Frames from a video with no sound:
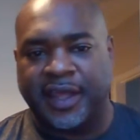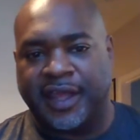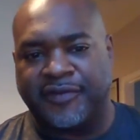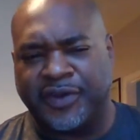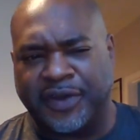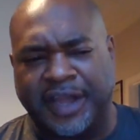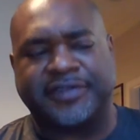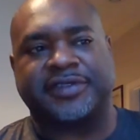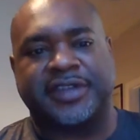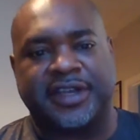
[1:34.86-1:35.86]
If you're
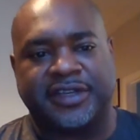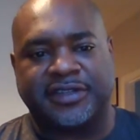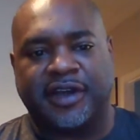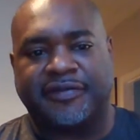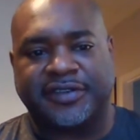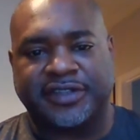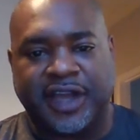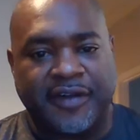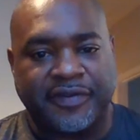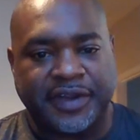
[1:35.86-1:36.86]
interested in self
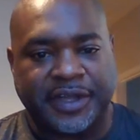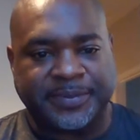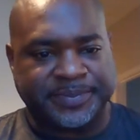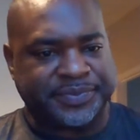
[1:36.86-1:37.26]
discovery,